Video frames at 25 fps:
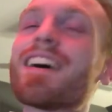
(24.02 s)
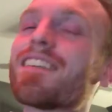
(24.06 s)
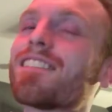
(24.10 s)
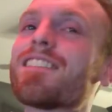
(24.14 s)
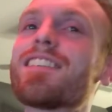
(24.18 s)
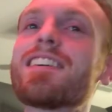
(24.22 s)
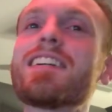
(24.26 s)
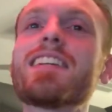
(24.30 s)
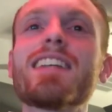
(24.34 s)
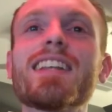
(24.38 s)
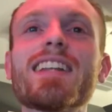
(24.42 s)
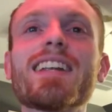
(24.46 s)

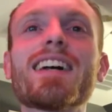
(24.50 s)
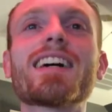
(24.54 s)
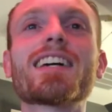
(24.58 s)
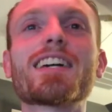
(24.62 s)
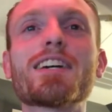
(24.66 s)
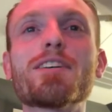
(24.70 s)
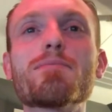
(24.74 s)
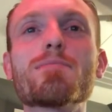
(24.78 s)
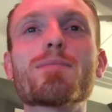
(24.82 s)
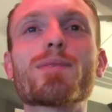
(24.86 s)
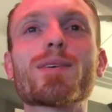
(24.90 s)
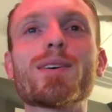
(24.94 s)
really
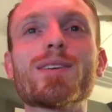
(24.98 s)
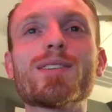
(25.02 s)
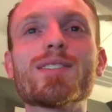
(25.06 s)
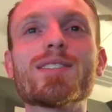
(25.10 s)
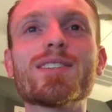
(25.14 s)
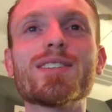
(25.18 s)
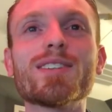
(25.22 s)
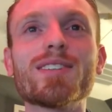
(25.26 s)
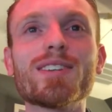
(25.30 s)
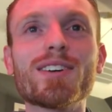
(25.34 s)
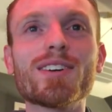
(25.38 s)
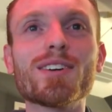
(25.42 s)
like Emperor's
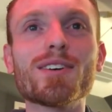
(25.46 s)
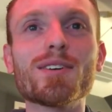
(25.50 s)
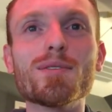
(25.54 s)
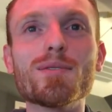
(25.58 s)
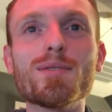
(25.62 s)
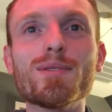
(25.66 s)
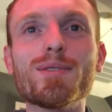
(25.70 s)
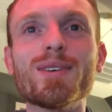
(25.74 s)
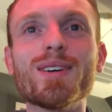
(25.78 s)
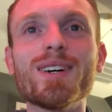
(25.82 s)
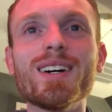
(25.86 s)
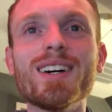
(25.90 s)
New
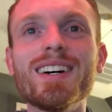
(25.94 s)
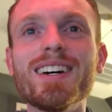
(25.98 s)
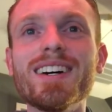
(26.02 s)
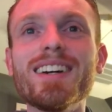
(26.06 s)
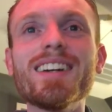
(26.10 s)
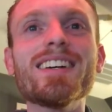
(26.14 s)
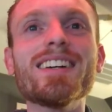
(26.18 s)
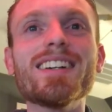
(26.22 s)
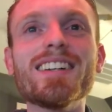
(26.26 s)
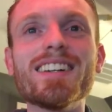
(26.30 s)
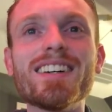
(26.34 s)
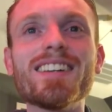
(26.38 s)
Groove.
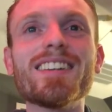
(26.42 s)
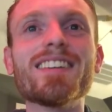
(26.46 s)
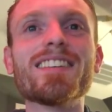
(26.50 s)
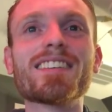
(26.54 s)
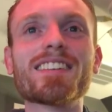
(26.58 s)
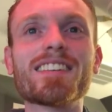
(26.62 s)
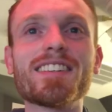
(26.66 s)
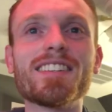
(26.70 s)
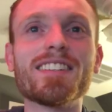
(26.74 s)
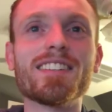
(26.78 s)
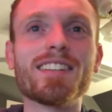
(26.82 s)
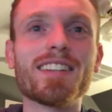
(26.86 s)
I'm
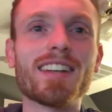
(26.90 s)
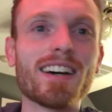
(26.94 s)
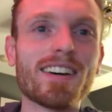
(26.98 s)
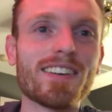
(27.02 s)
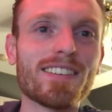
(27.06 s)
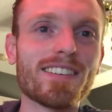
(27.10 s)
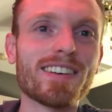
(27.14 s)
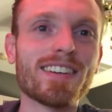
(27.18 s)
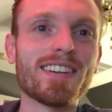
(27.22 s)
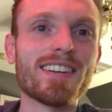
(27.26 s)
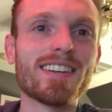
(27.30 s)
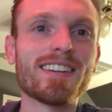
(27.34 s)
gonna do
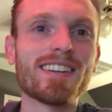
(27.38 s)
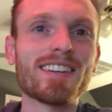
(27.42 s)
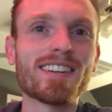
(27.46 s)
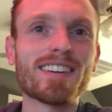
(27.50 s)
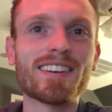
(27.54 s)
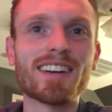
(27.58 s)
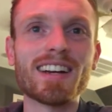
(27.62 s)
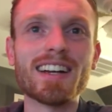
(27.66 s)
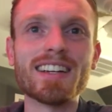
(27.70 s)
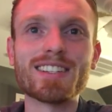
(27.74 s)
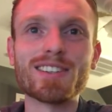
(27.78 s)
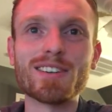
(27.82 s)
that one.
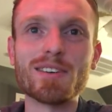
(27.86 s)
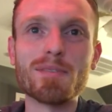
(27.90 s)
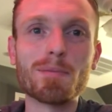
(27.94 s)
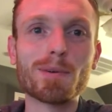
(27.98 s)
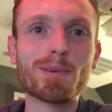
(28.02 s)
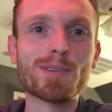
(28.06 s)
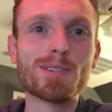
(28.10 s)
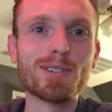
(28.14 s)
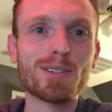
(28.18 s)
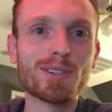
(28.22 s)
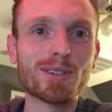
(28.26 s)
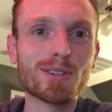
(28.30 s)
Alright, so
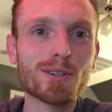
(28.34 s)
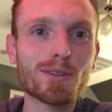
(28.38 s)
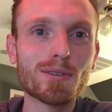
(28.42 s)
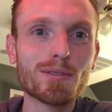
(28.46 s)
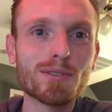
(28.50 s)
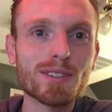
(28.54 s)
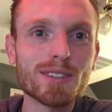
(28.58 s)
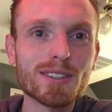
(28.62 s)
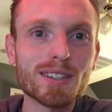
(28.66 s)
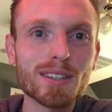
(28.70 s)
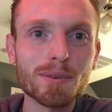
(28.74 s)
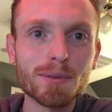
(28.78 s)
Emperor's New
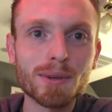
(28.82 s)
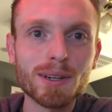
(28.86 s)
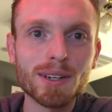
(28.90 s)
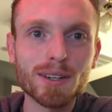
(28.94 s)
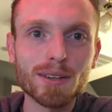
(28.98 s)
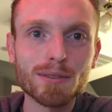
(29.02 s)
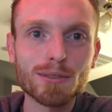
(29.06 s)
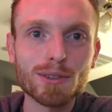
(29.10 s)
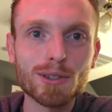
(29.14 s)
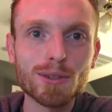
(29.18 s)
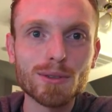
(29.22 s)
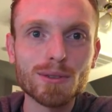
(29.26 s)
Groove is the
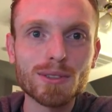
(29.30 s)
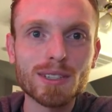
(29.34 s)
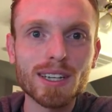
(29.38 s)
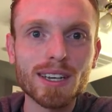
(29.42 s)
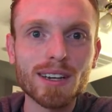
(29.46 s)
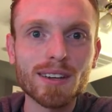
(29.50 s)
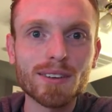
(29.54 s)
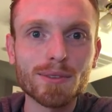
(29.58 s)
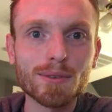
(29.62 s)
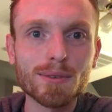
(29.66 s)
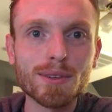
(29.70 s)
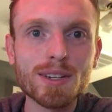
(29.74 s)
winner of
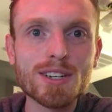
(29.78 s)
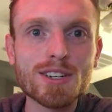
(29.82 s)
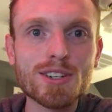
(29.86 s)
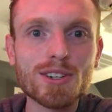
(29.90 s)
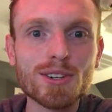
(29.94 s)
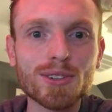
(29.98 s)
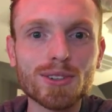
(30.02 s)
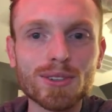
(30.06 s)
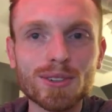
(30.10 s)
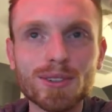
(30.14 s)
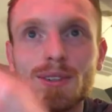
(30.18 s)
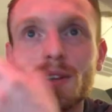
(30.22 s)
Toontown
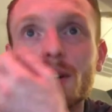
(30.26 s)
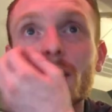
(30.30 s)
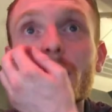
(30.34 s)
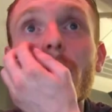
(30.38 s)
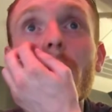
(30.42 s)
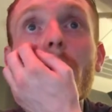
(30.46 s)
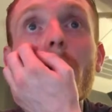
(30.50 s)
Regional.